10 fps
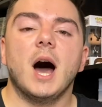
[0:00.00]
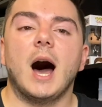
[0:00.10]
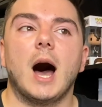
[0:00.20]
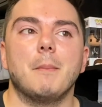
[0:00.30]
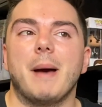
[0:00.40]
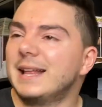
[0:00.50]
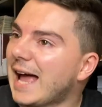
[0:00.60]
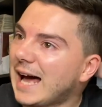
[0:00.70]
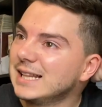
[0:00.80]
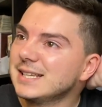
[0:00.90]
And
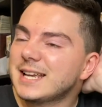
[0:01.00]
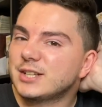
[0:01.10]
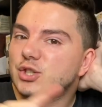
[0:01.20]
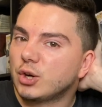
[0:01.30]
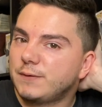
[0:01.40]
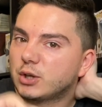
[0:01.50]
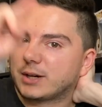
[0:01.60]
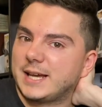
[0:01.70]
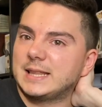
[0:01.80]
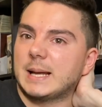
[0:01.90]
Alice and Sophie got
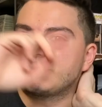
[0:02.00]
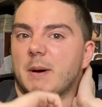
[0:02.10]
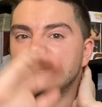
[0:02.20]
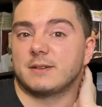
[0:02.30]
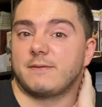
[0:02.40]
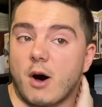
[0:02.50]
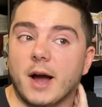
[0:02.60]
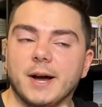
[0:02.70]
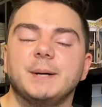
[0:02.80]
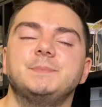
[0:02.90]
kidnapped by
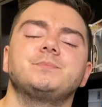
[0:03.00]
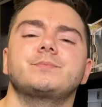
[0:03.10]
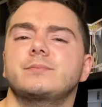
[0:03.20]
Sophia.